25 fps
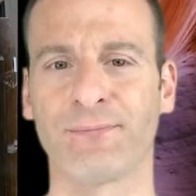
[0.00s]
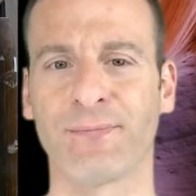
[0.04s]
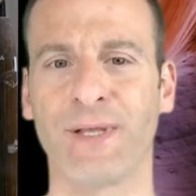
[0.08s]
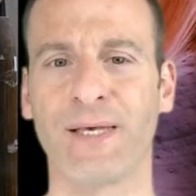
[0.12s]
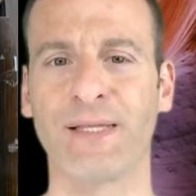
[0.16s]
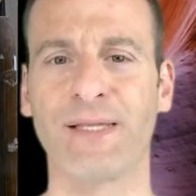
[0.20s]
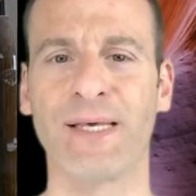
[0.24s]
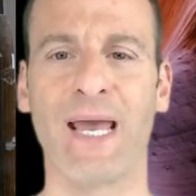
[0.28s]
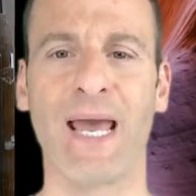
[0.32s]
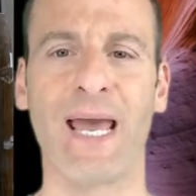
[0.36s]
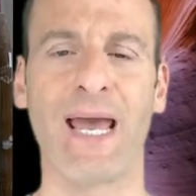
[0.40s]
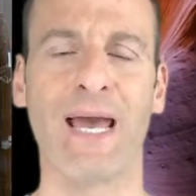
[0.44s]

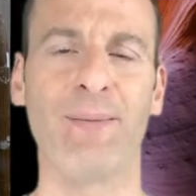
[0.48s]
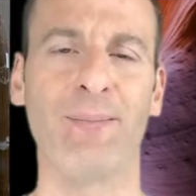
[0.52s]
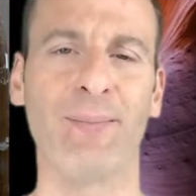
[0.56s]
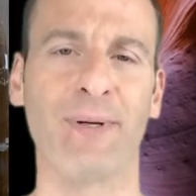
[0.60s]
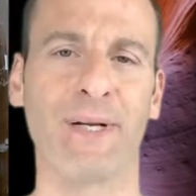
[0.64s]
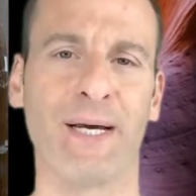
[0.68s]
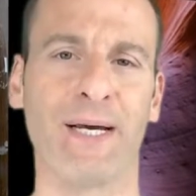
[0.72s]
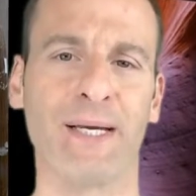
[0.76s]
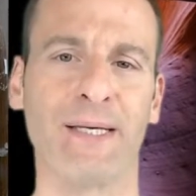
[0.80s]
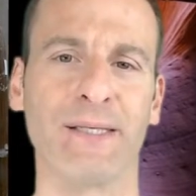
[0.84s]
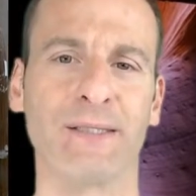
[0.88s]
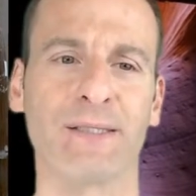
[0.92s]
And the
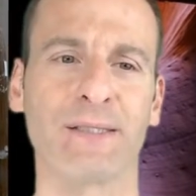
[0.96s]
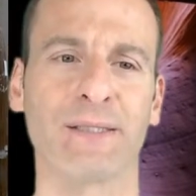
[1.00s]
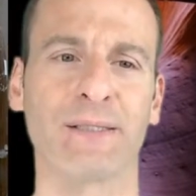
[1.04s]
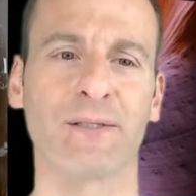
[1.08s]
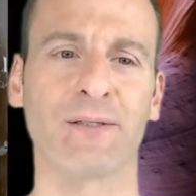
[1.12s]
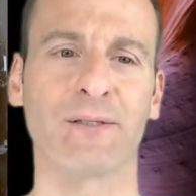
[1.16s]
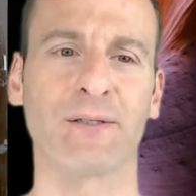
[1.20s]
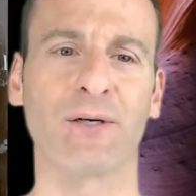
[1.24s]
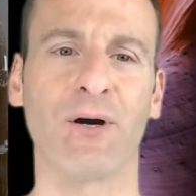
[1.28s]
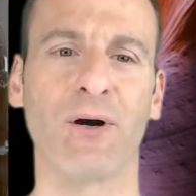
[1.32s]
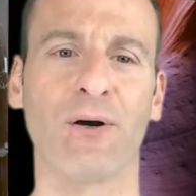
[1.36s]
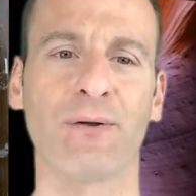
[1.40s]
Ammonites
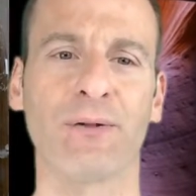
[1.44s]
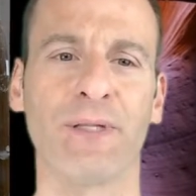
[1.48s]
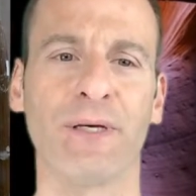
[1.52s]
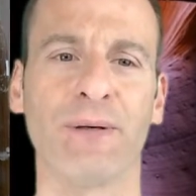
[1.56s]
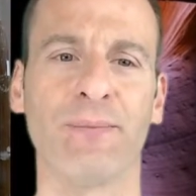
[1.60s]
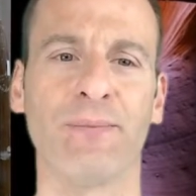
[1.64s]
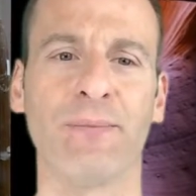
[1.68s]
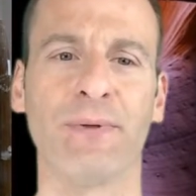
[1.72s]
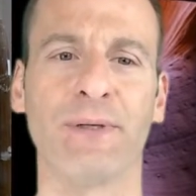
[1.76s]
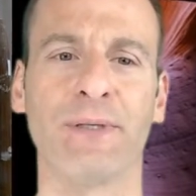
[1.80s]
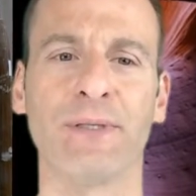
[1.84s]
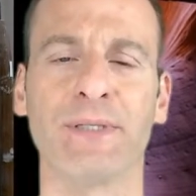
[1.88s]
called
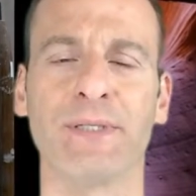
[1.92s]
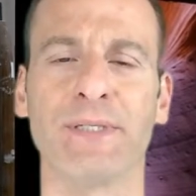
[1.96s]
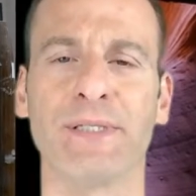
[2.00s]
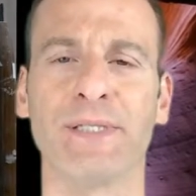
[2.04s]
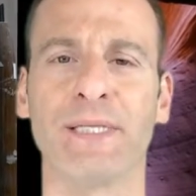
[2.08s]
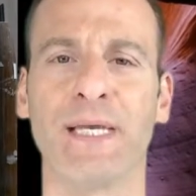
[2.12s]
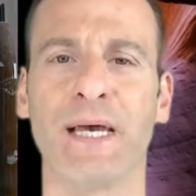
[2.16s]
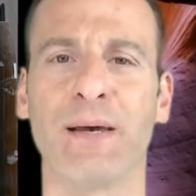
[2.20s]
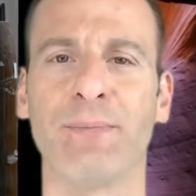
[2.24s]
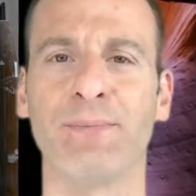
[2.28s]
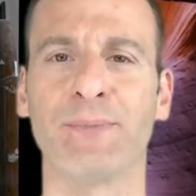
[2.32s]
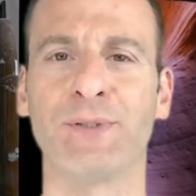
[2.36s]
them
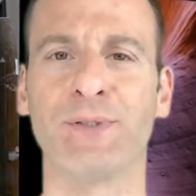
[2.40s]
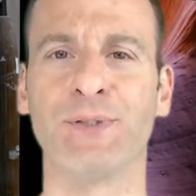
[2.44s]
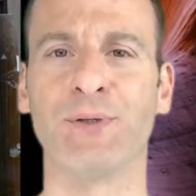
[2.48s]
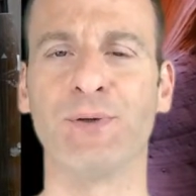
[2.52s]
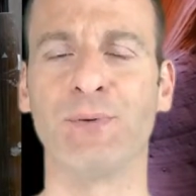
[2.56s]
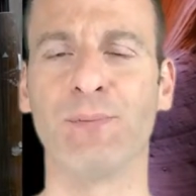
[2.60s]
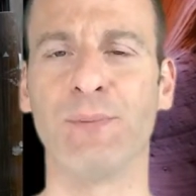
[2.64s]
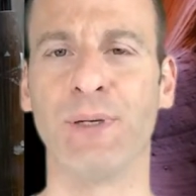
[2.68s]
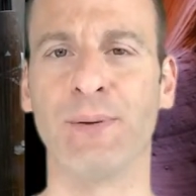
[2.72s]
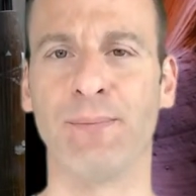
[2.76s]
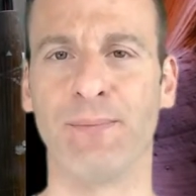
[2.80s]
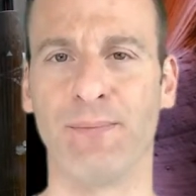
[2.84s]

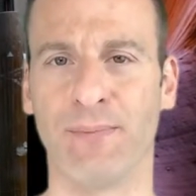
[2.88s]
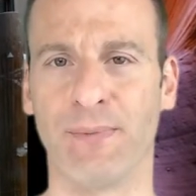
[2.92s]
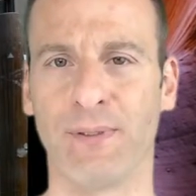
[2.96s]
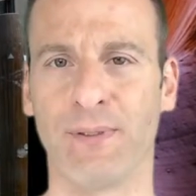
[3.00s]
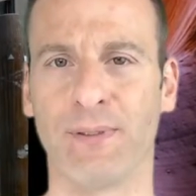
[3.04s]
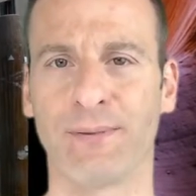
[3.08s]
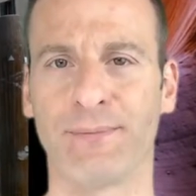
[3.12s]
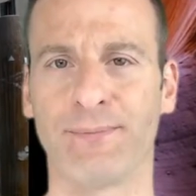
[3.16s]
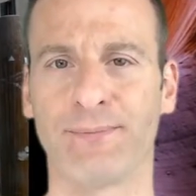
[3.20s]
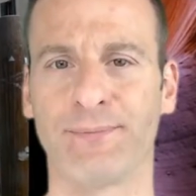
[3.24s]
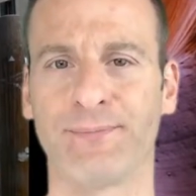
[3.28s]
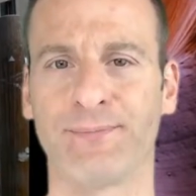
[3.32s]
Zamzummim,
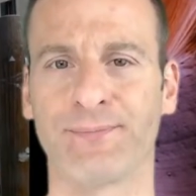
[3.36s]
